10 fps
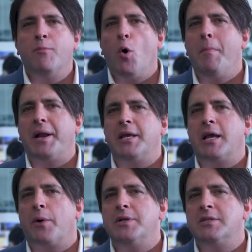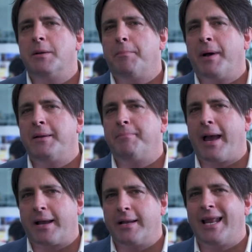more money going to your pay
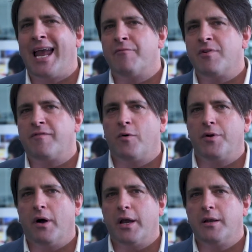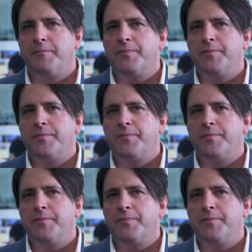packet every fortnight.